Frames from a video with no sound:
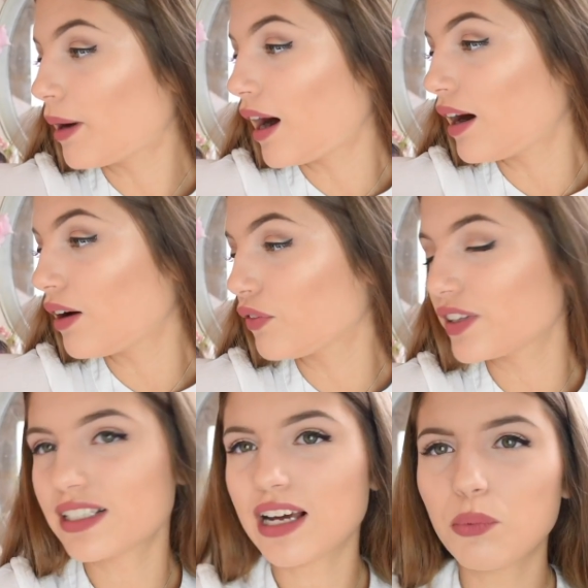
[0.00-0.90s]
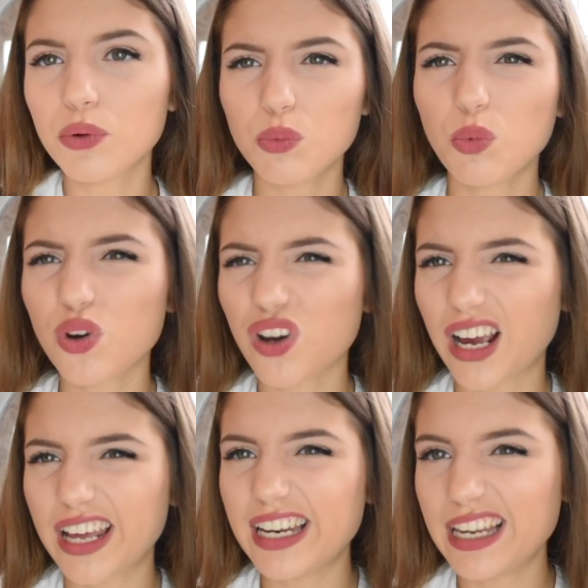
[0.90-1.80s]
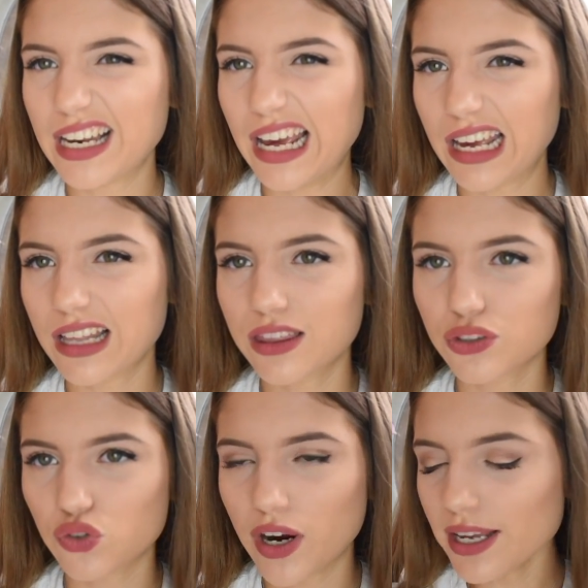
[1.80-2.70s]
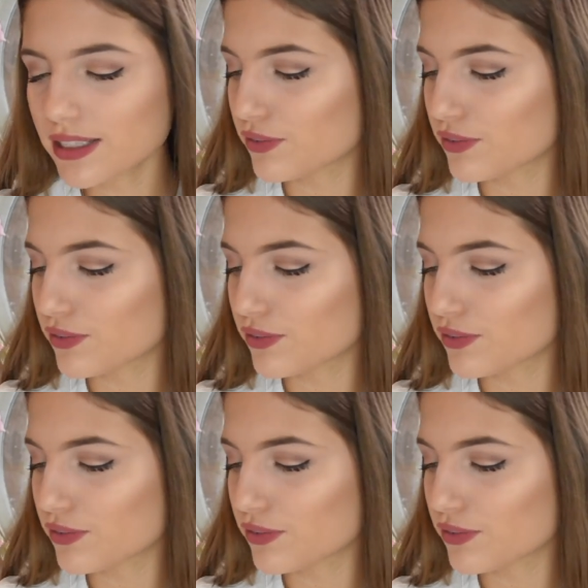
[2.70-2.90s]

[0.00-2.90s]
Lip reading: but obviously I wouldn't want like a knee length dress,